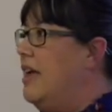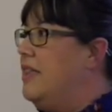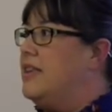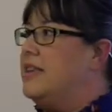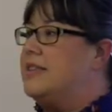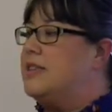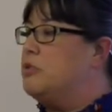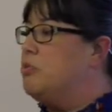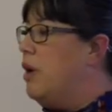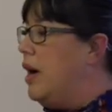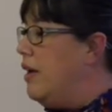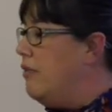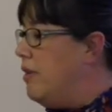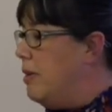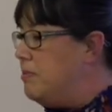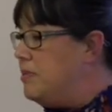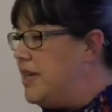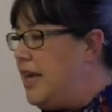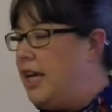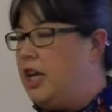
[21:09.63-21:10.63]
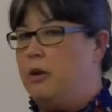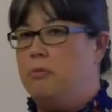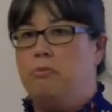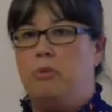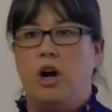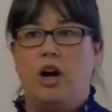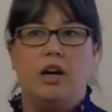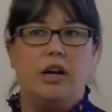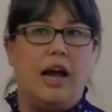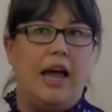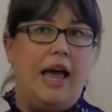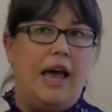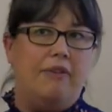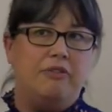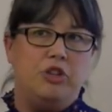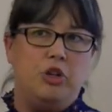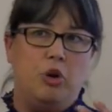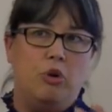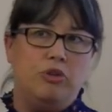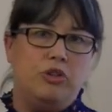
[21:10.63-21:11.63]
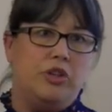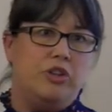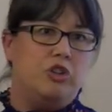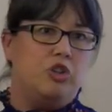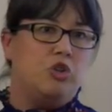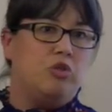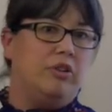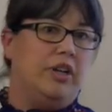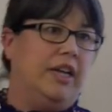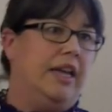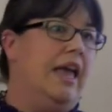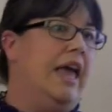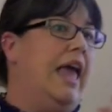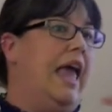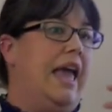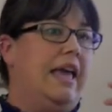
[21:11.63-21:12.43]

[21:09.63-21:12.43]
This is why, if I'm taking bark, I have to go to the tree